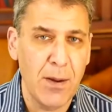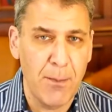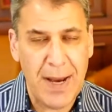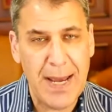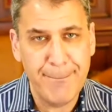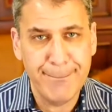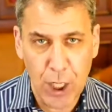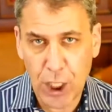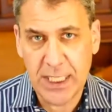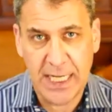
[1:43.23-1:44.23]
by
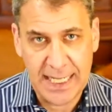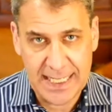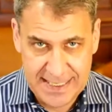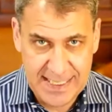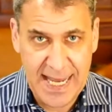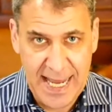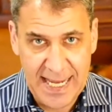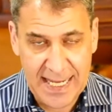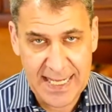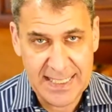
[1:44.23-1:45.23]
marketing
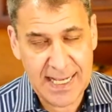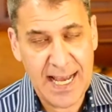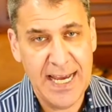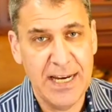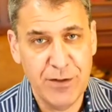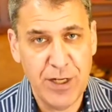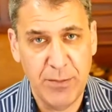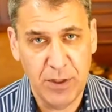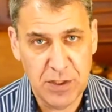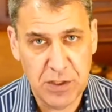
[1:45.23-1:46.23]
today is kind of a
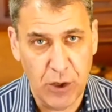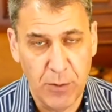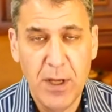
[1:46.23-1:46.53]
nebulous term.